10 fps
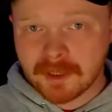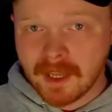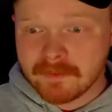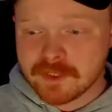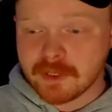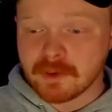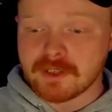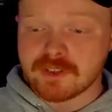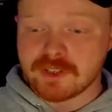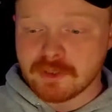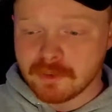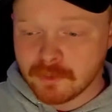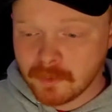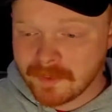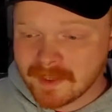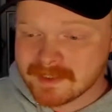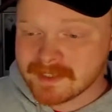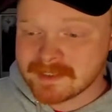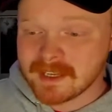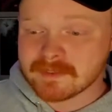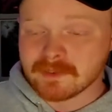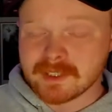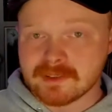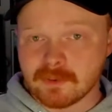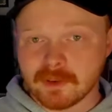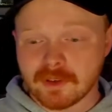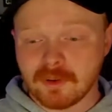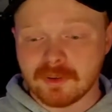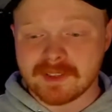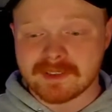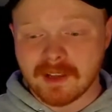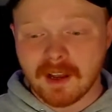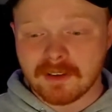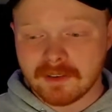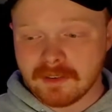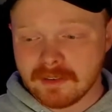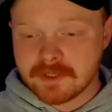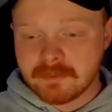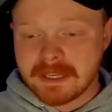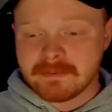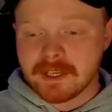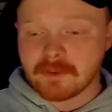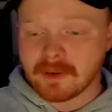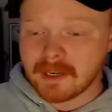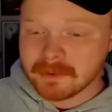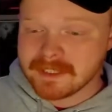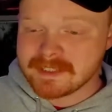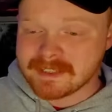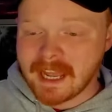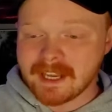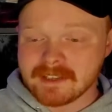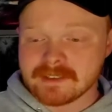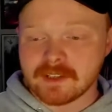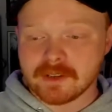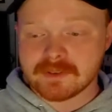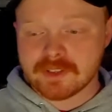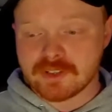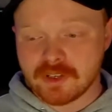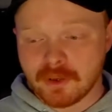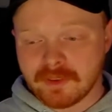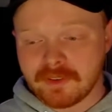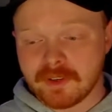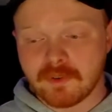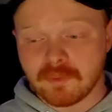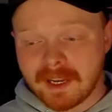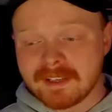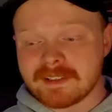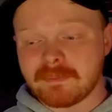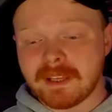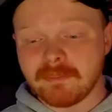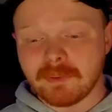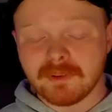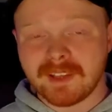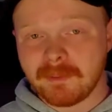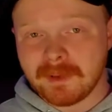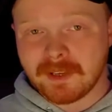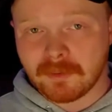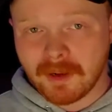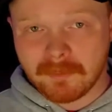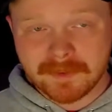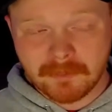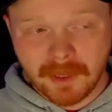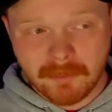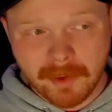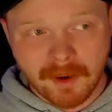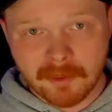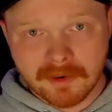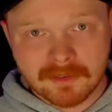life cheer on Shun when they successfully score a goal in soccer, which makes me incredibly sad as it goes to show that the greatest people can be corrupted by power.